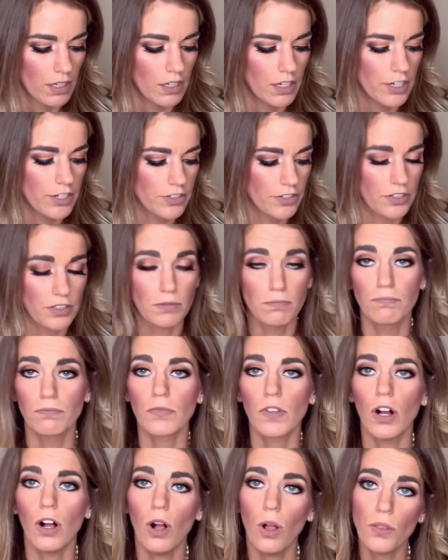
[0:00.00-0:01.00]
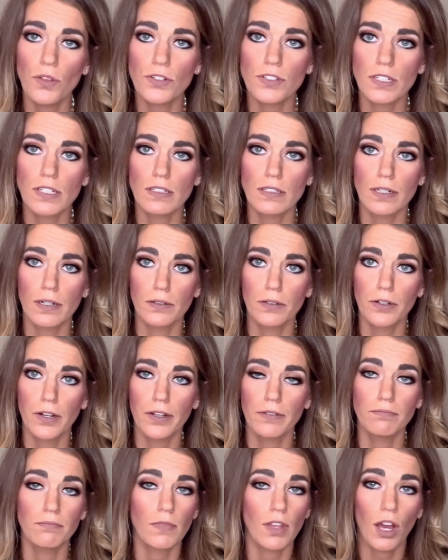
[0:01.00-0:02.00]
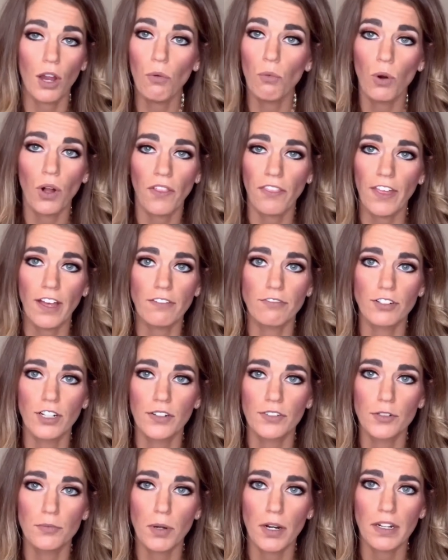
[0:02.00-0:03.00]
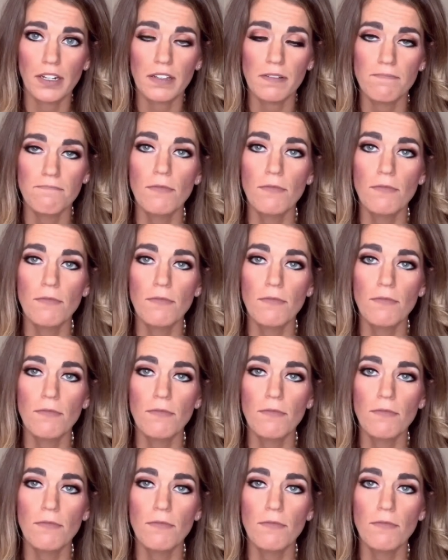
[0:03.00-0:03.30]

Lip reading: Here's the deal. All those things sound great. I want that for everybody.